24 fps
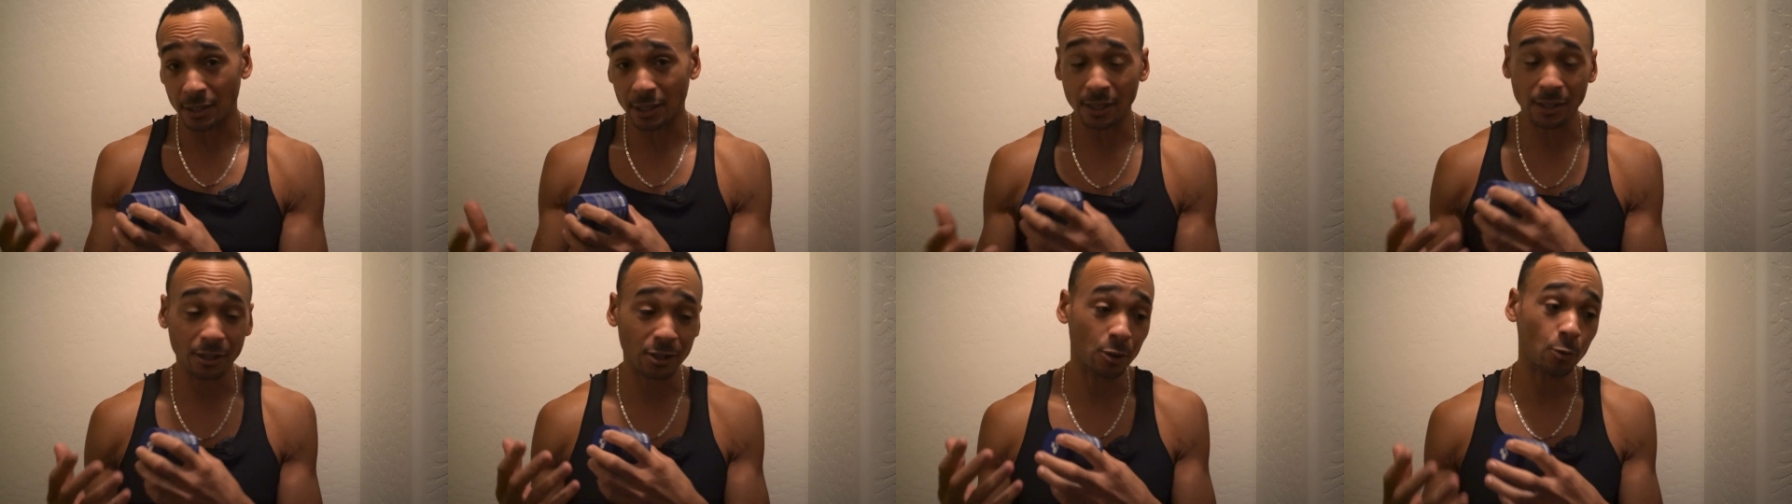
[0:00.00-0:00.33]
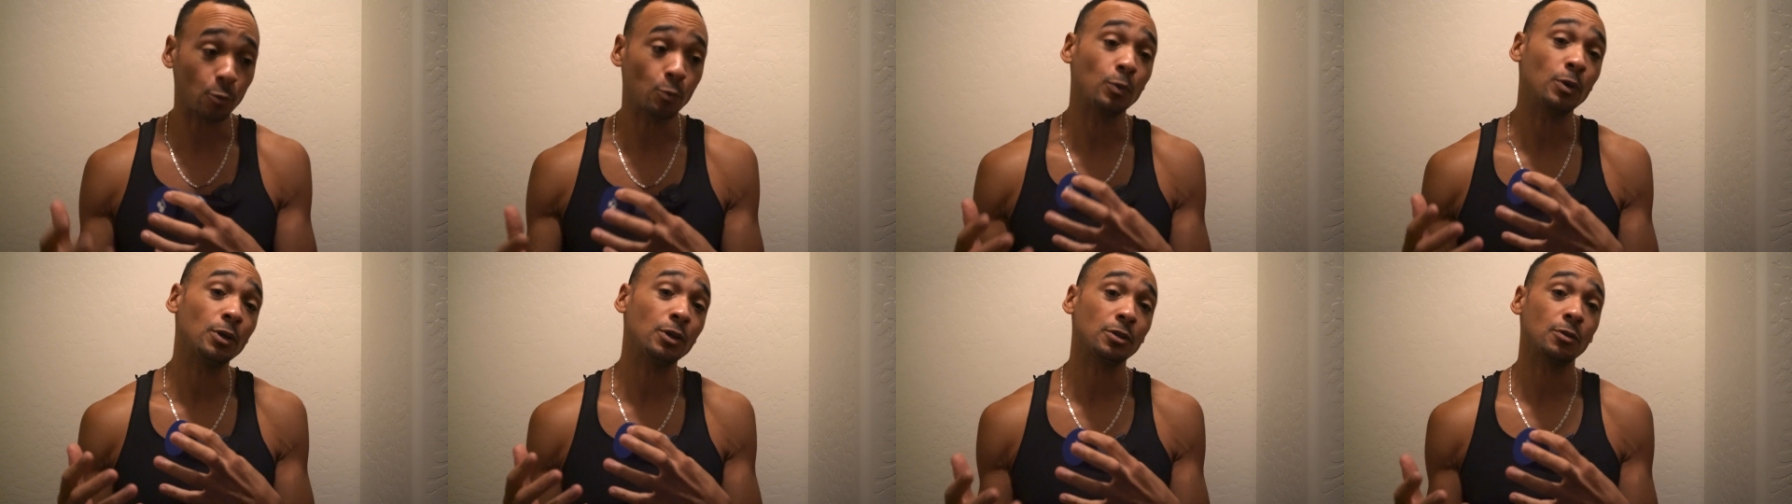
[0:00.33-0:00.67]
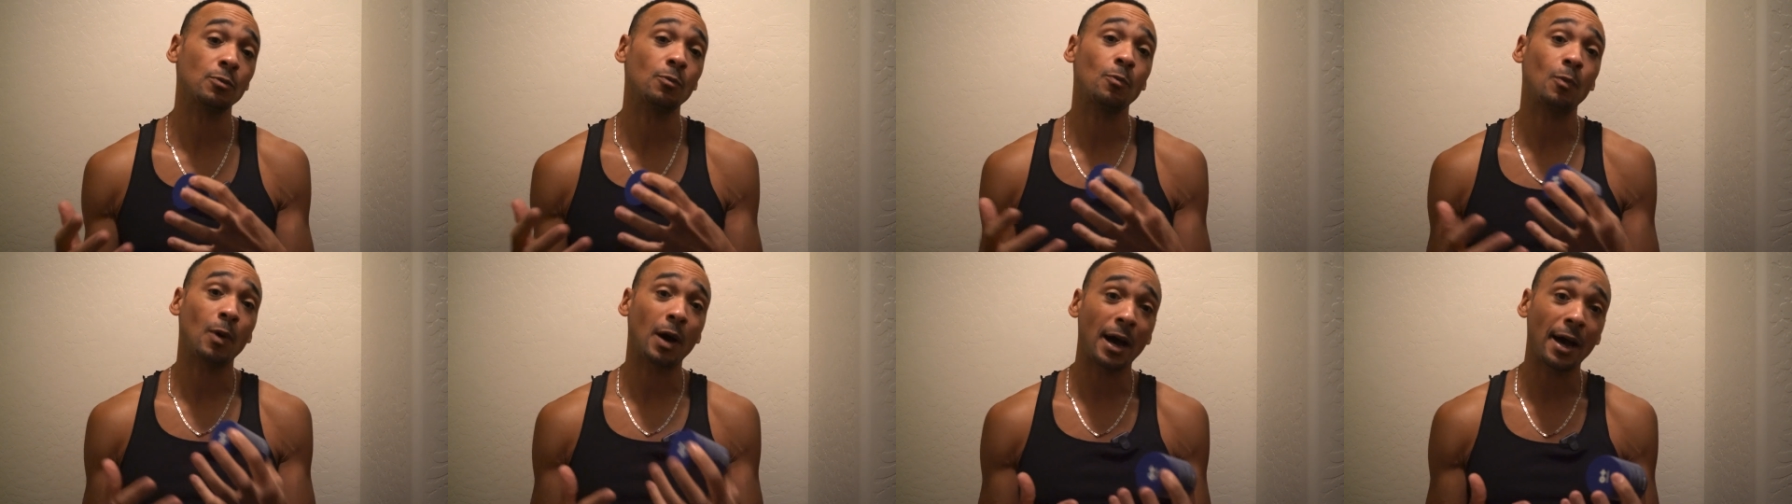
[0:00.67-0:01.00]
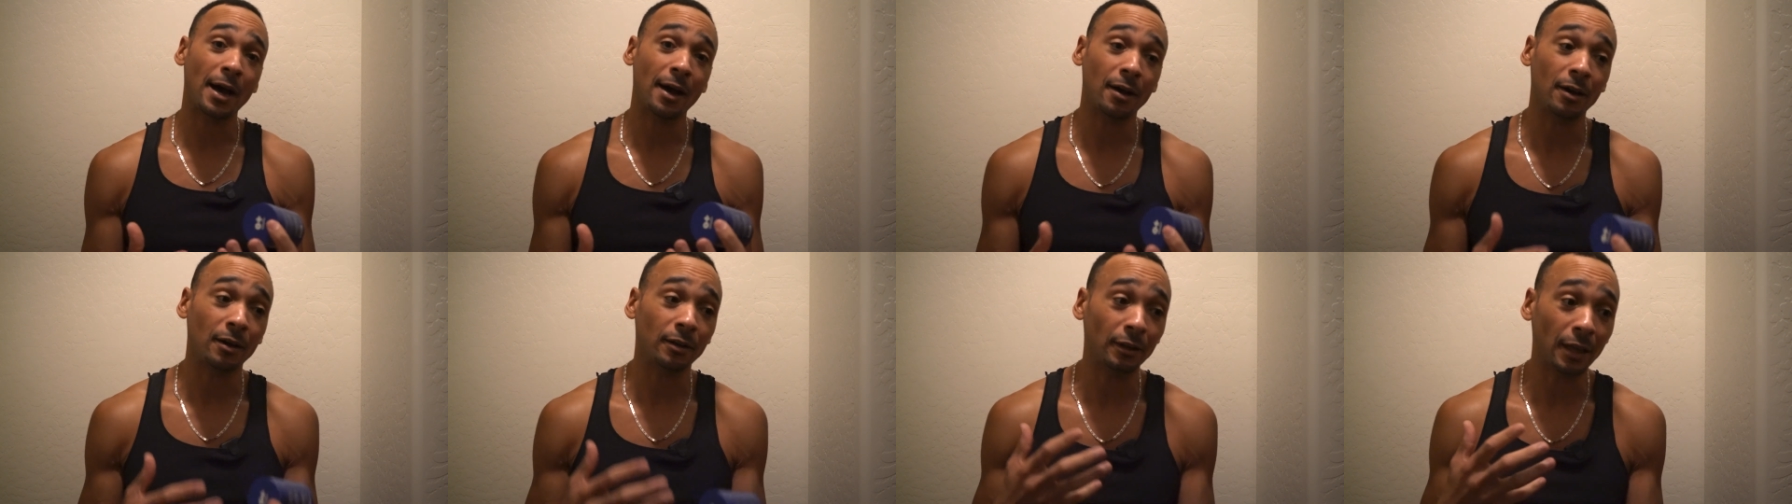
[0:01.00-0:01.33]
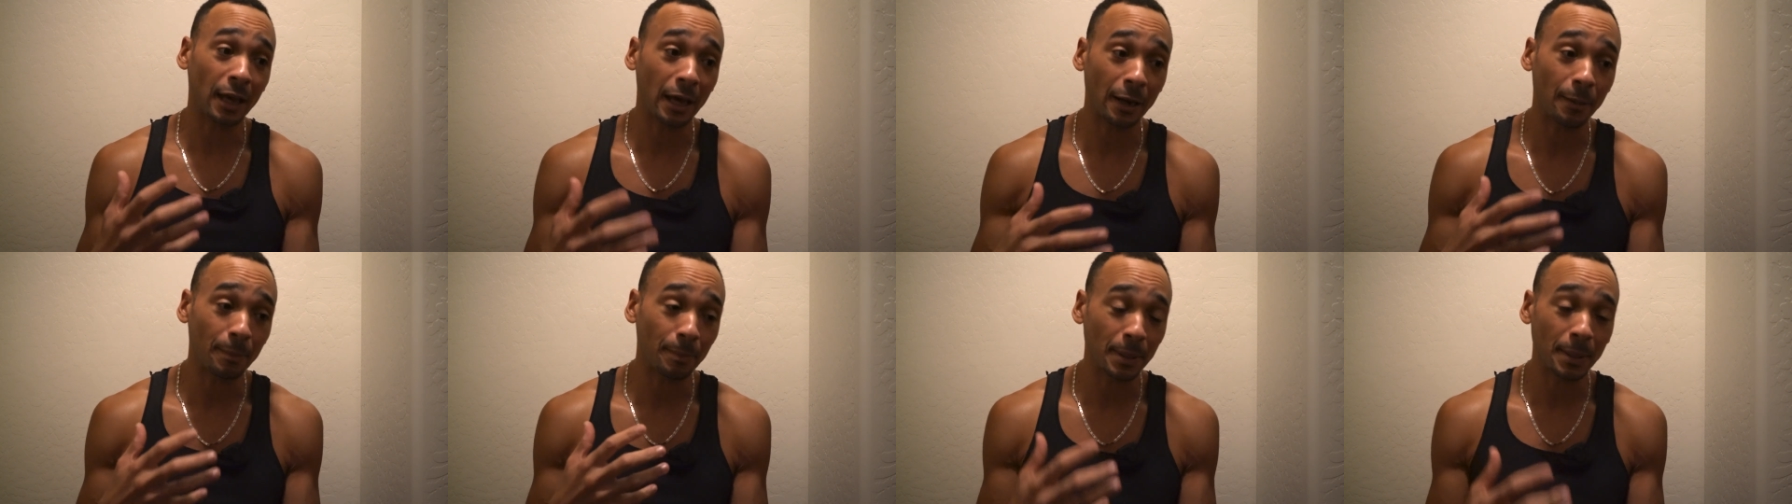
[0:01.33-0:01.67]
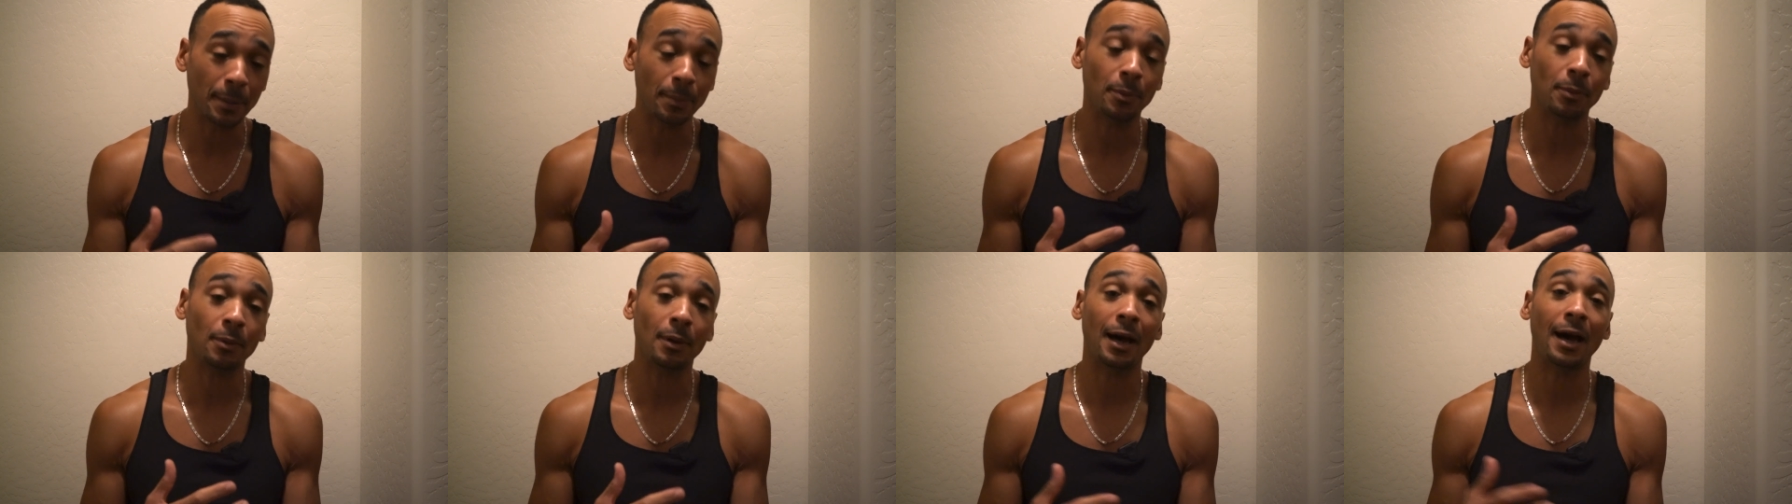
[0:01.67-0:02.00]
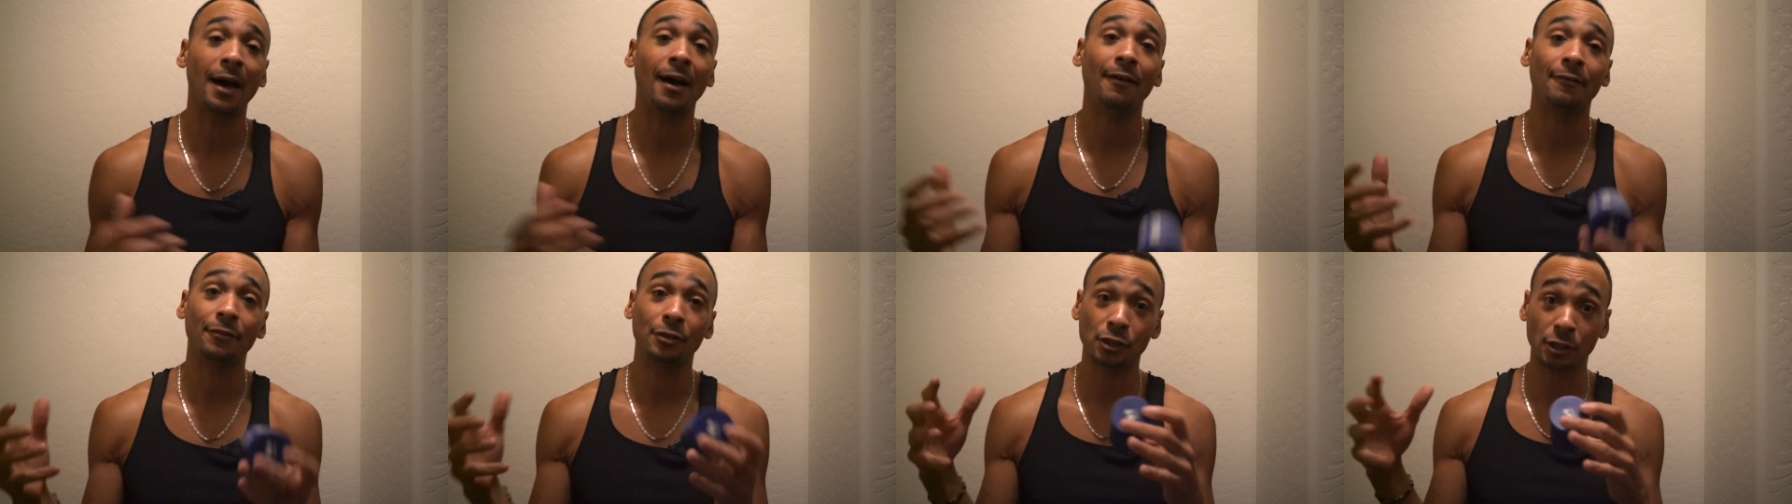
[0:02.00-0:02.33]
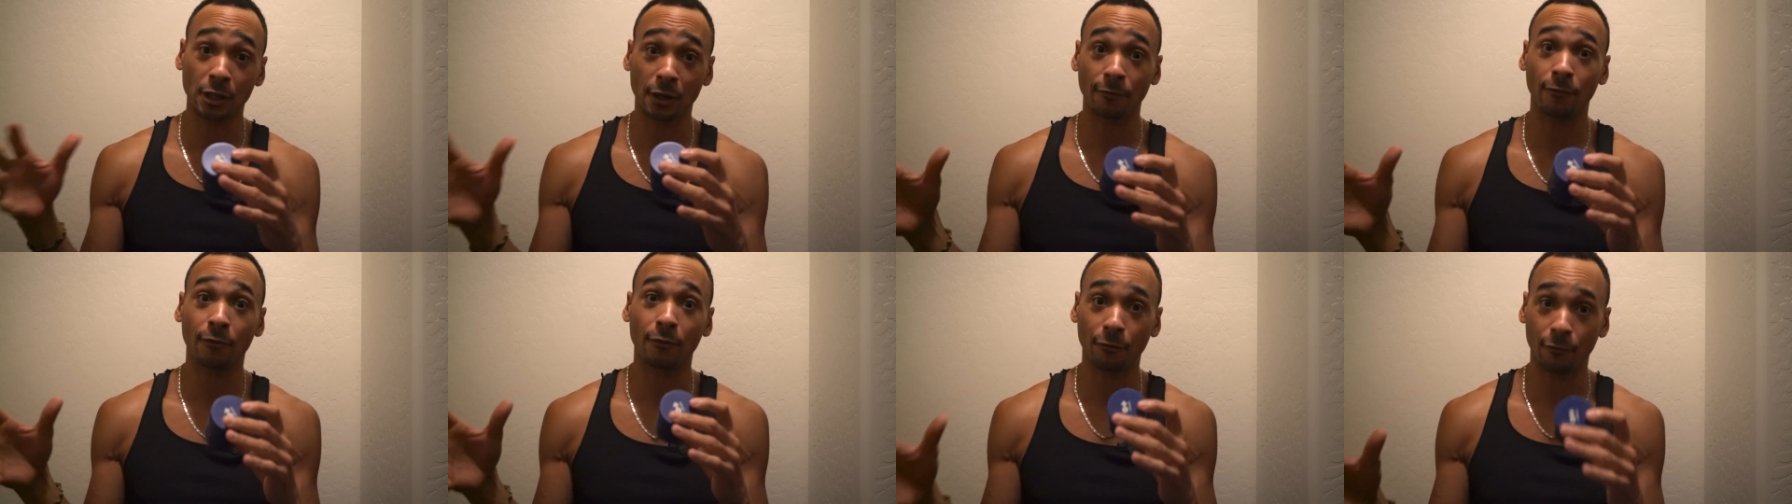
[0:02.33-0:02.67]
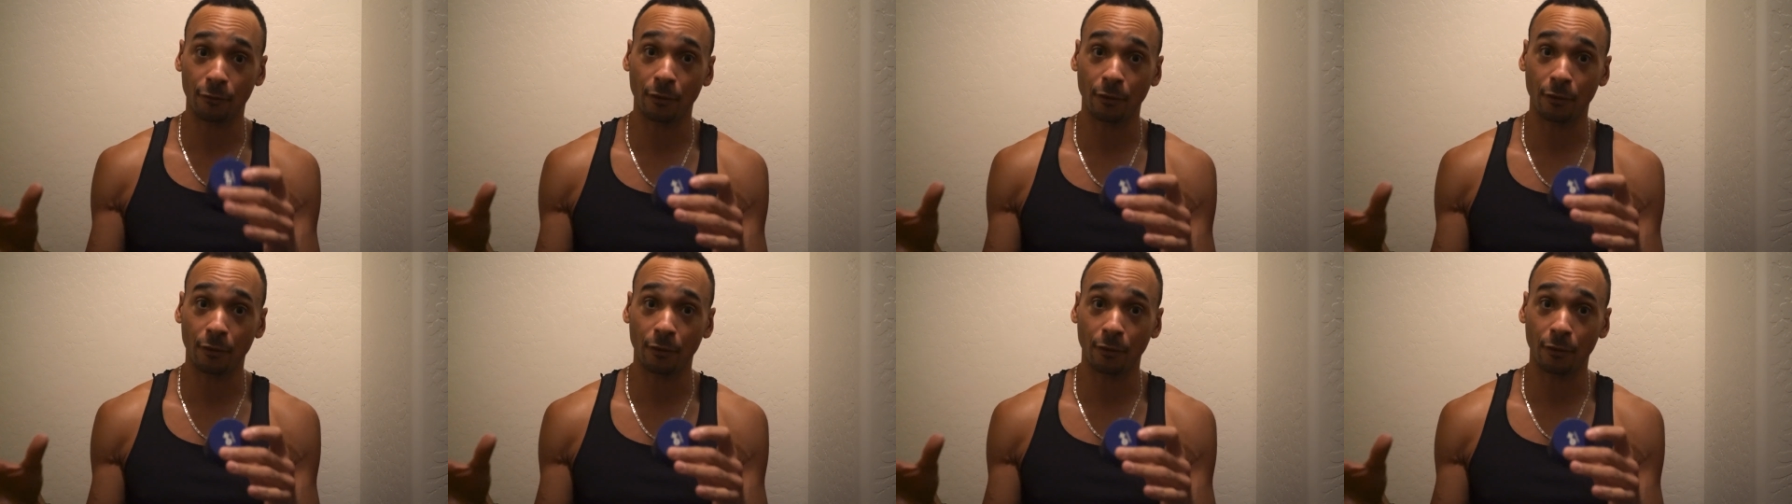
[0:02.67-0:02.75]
And that's the reason why a lot of people have suffered